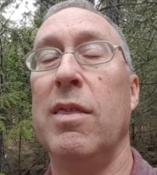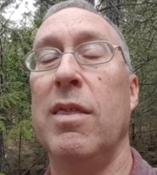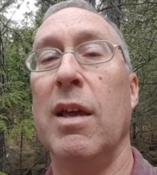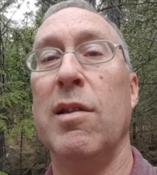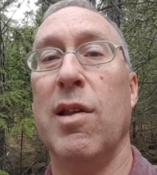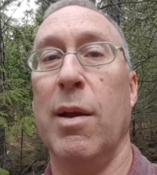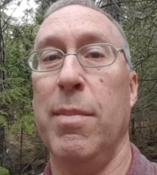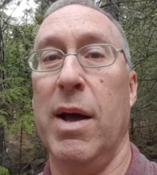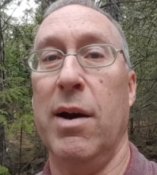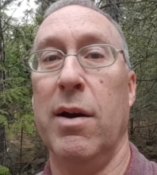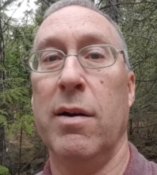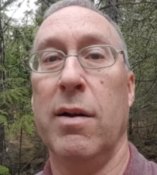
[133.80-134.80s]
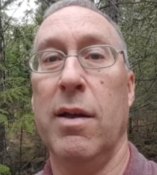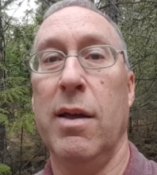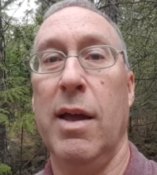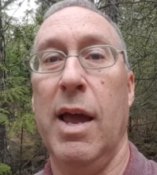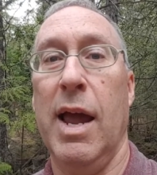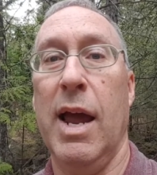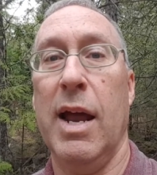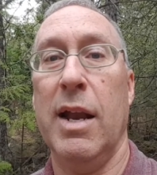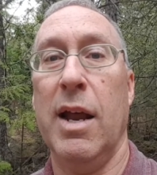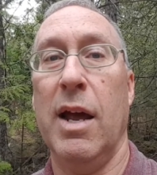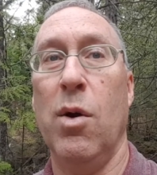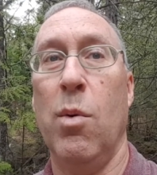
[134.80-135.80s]
Things get better. And
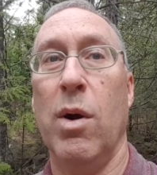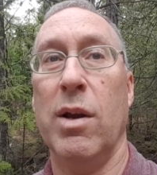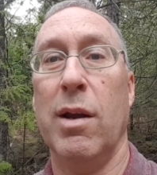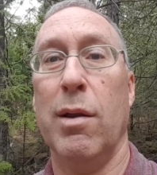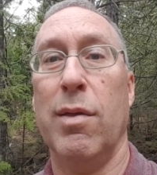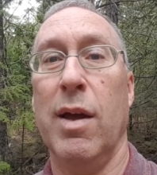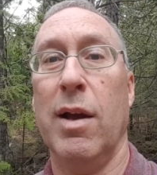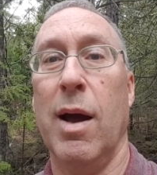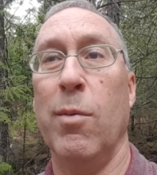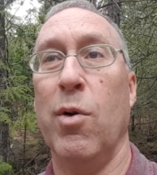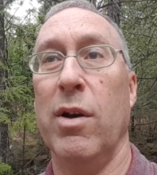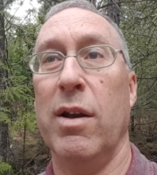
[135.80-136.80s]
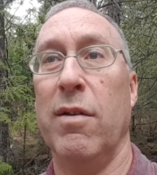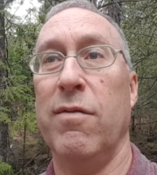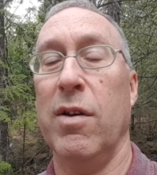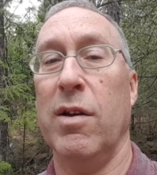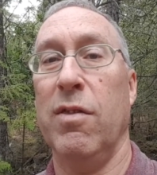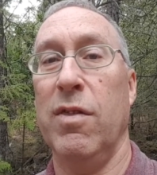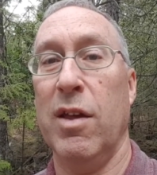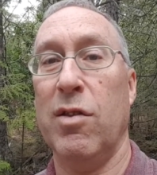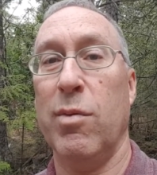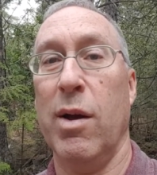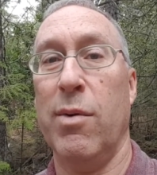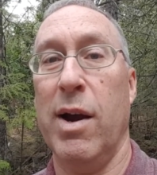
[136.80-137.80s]
I don't want you to think I'm going to feel
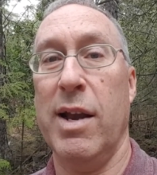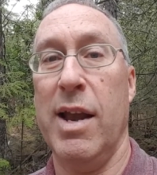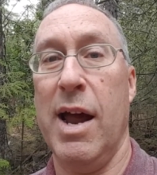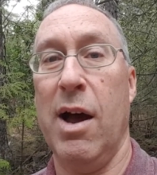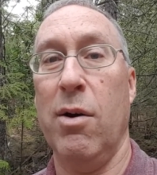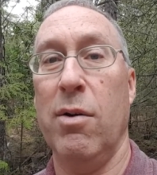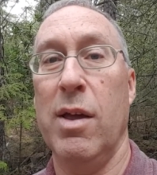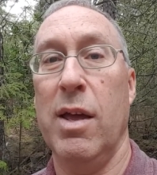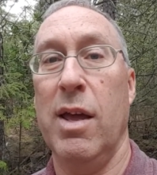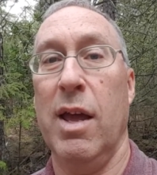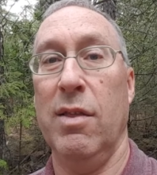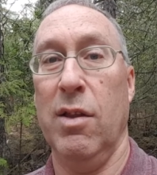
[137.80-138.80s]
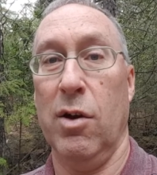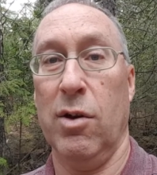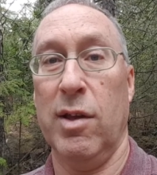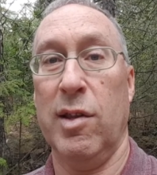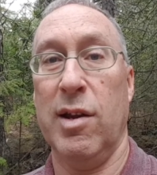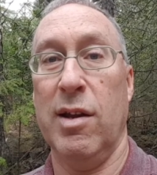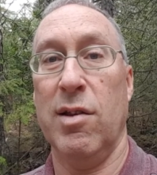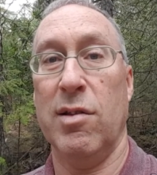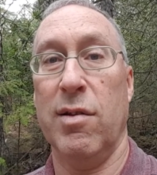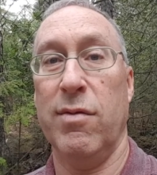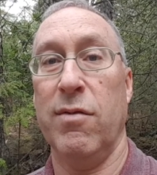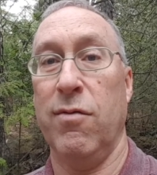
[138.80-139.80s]
this way right now in the early
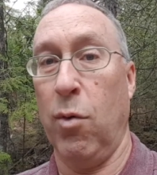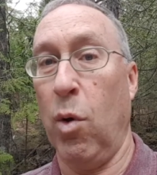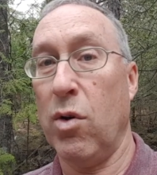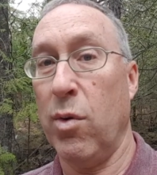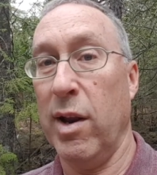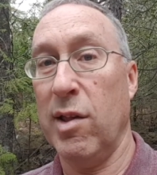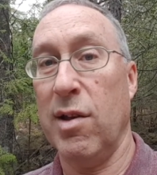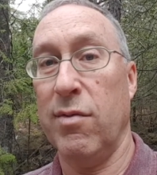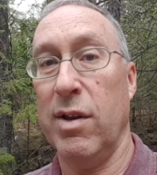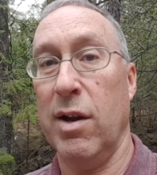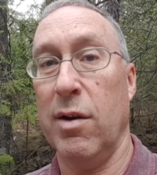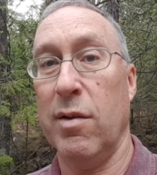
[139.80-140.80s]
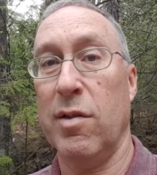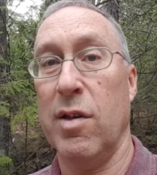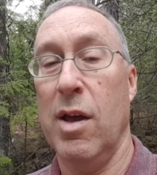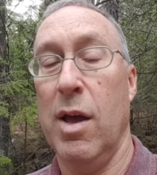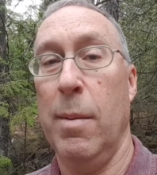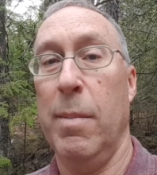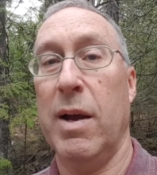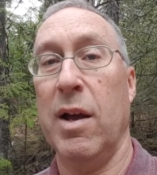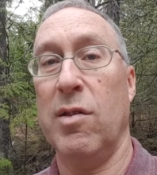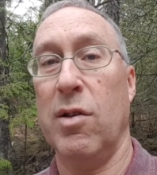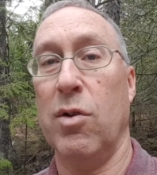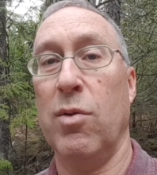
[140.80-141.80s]
stages of it for 27 years,
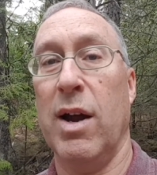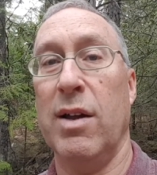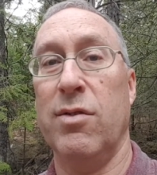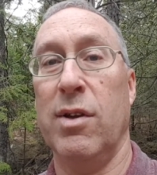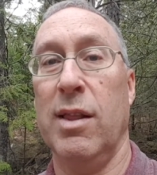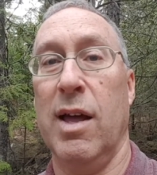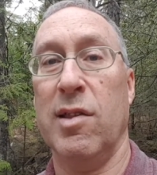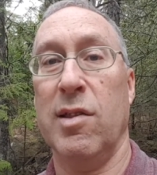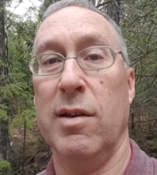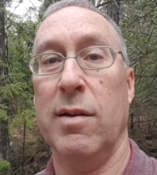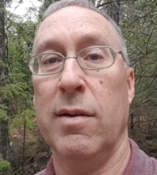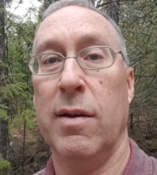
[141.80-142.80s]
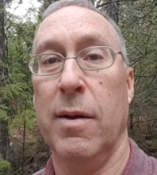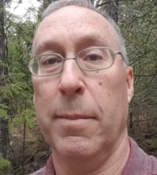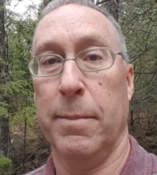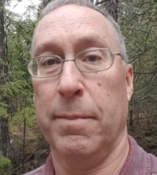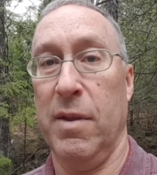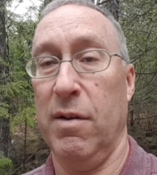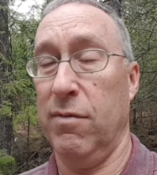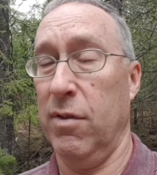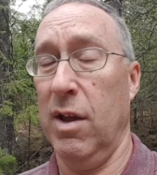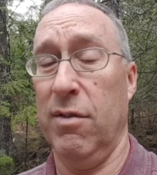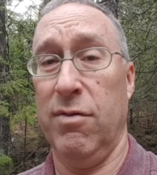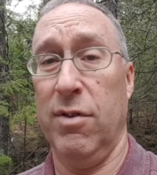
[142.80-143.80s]
because it'll gradually lessen.
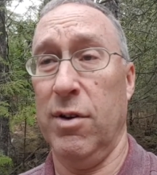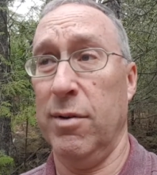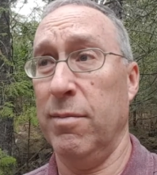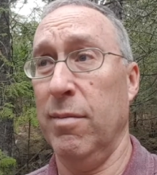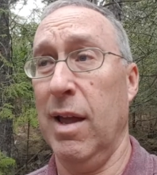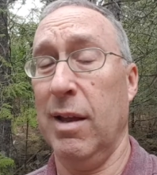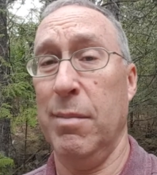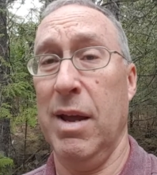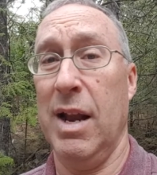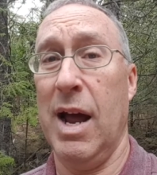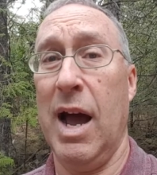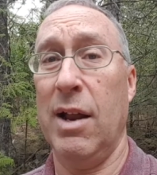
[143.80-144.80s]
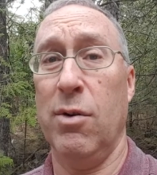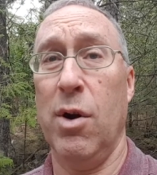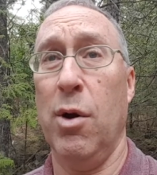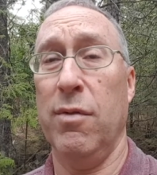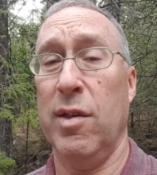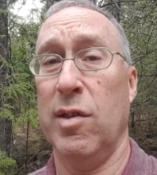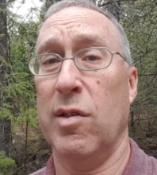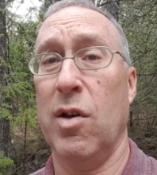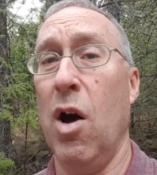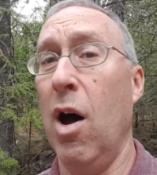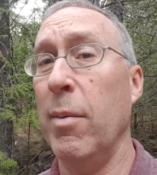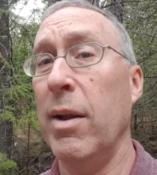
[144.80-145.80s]
If you're like me, and I don't know if this is
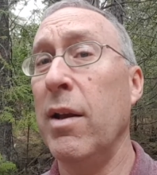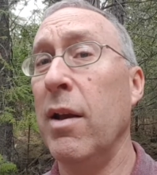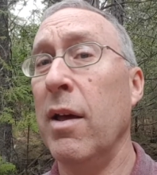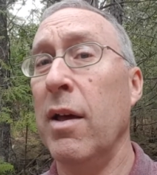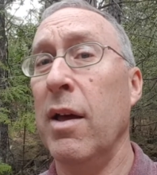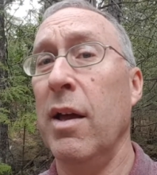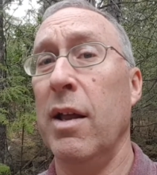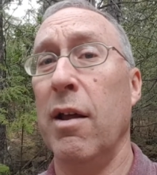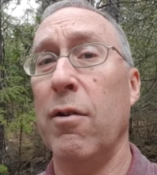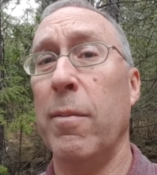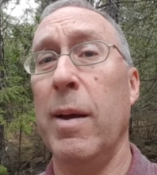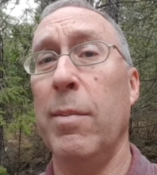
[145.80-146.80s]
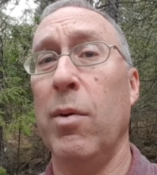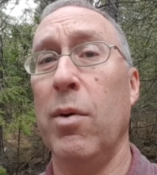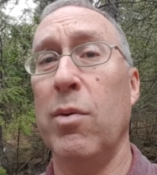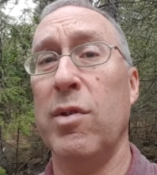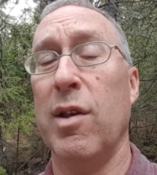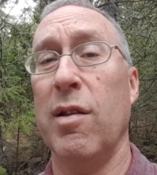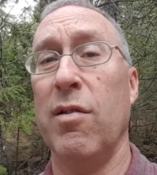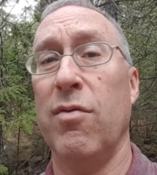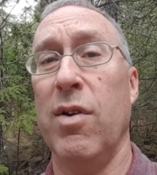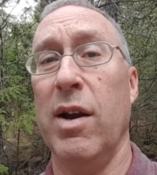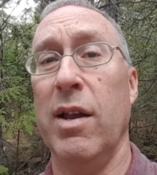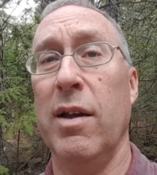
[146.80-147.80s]
common in other people with
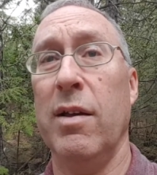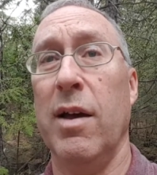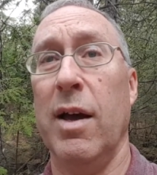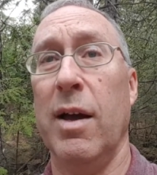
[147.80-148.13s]
schizophrenia,